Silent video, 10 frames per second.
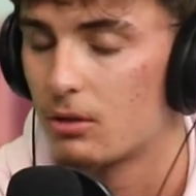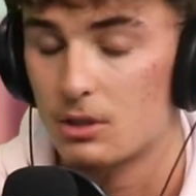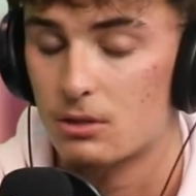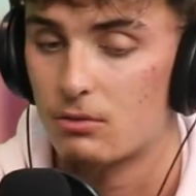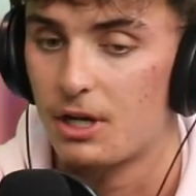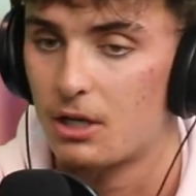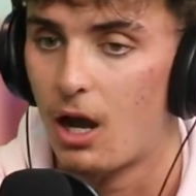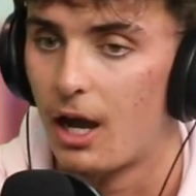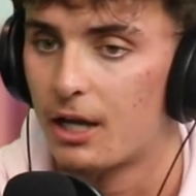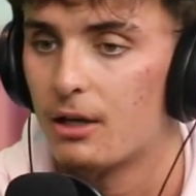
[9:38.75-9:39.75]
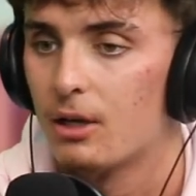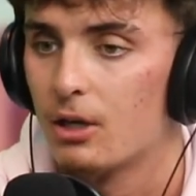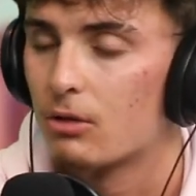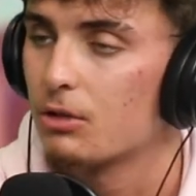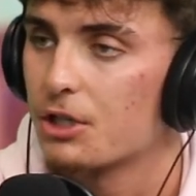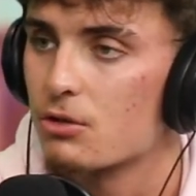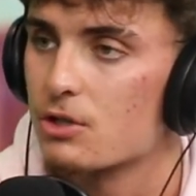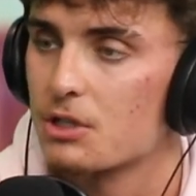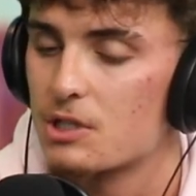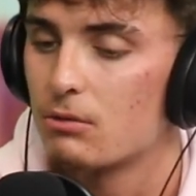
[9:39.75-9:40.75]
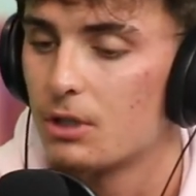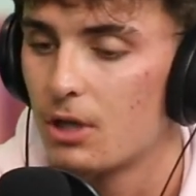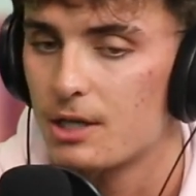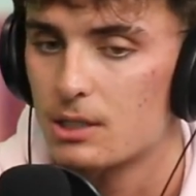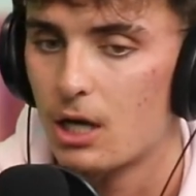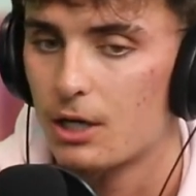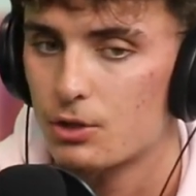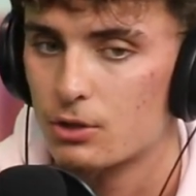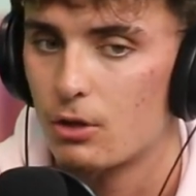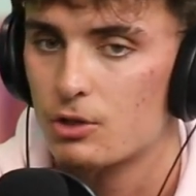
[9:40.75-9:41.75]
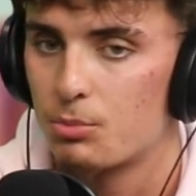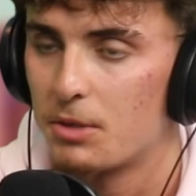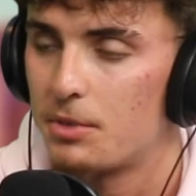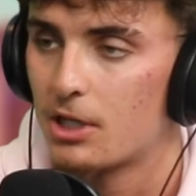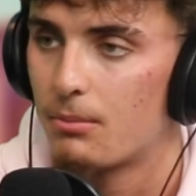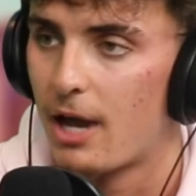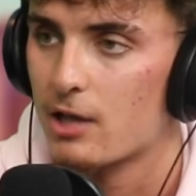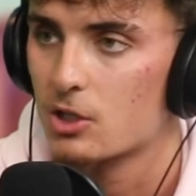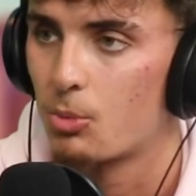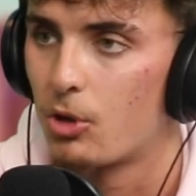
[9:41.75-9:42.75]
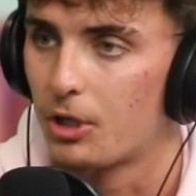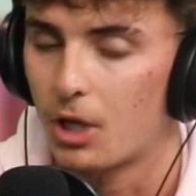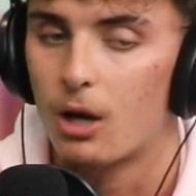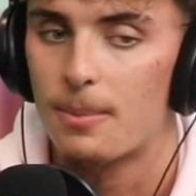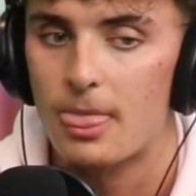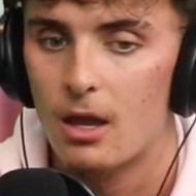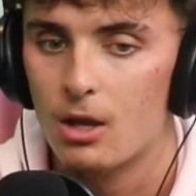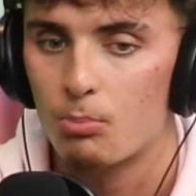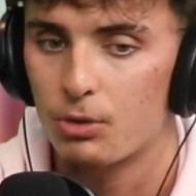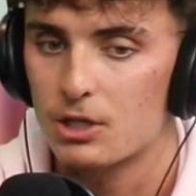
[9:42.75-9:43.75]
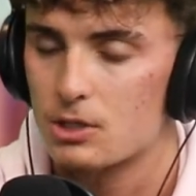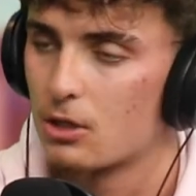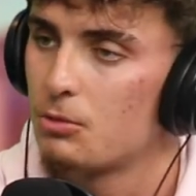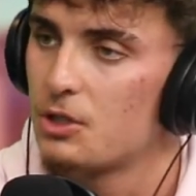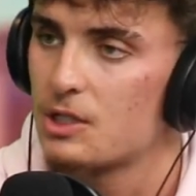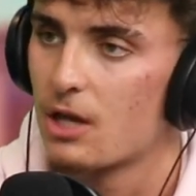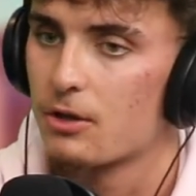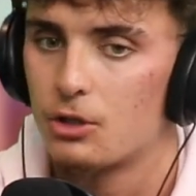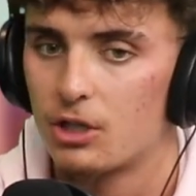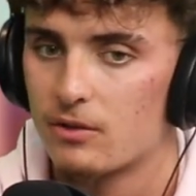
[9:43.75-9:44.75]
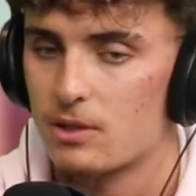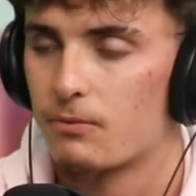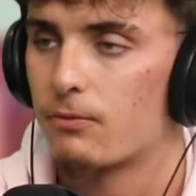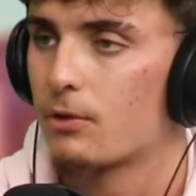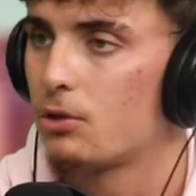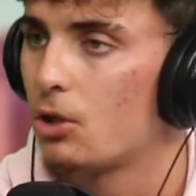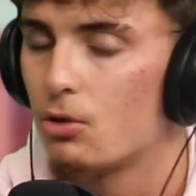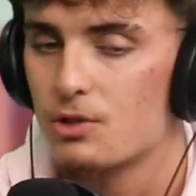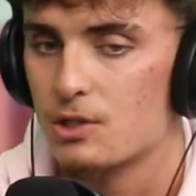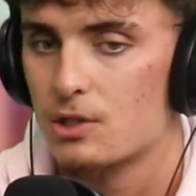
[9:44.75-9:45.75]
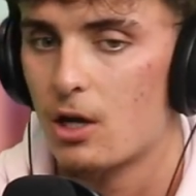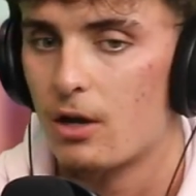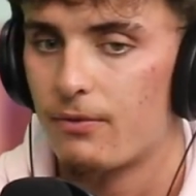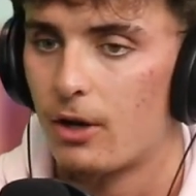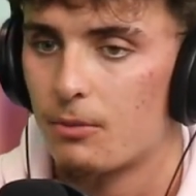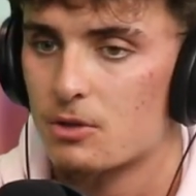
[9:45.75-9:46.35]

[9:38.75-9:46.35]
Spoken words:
He's a great guy. Really interesting to see what he does. He kind of just goes to play pickup basketball and brings the communities together. Gives them clothes and stuff.